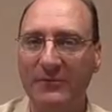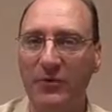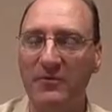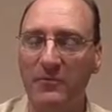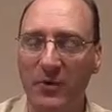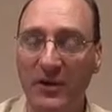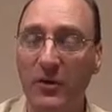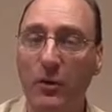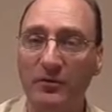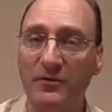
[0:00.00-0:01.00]
we
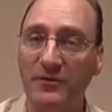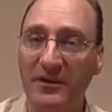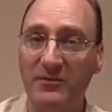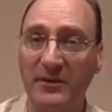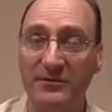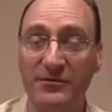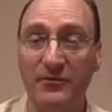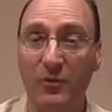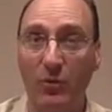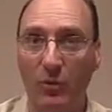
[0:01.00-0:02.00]
go over the fundamentals
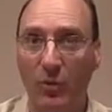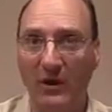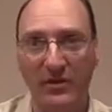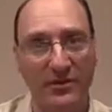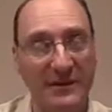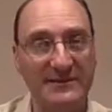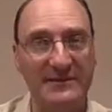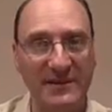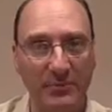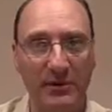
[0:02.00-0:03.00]
of what are the things
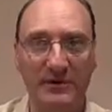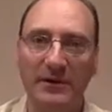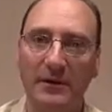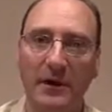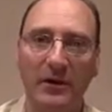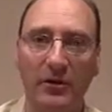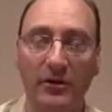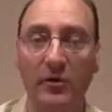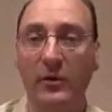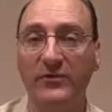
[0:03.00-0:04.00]
that typically are going
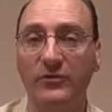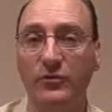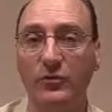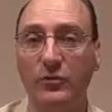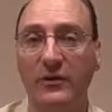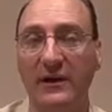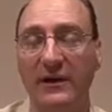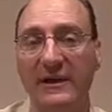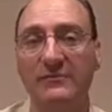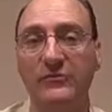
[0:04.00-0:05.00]
to go into
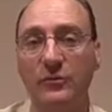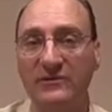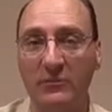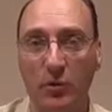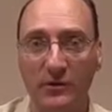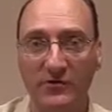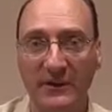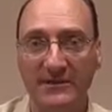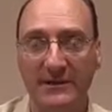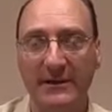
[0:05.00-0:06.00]
influencing mortgage
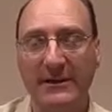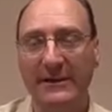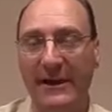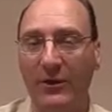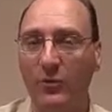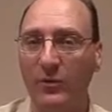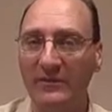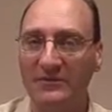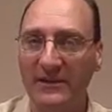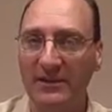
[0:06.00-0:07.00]
rates. Now,
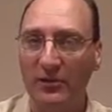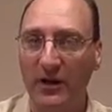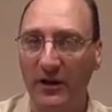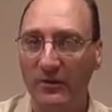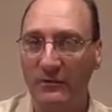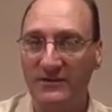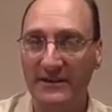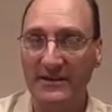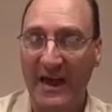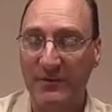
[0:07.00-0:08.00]
we've seen a lot of those
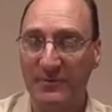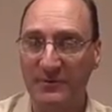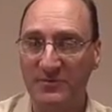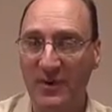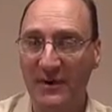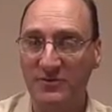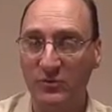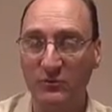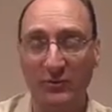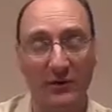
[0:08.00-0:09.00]
things happen this
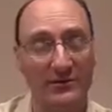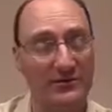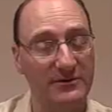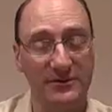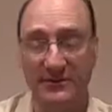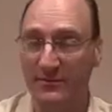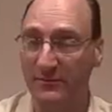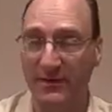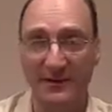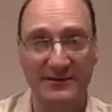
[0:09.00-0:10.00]
past week. We've also seen
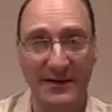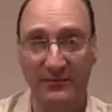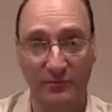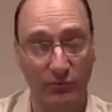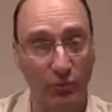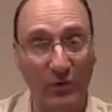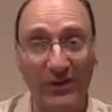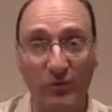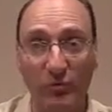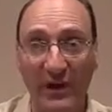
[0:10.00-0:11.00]
some things that
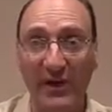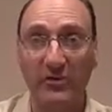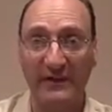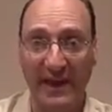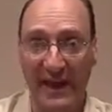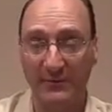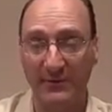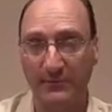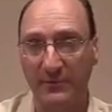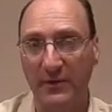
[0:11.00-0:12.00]
very rarely
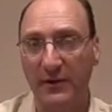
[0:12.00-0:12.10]
happen.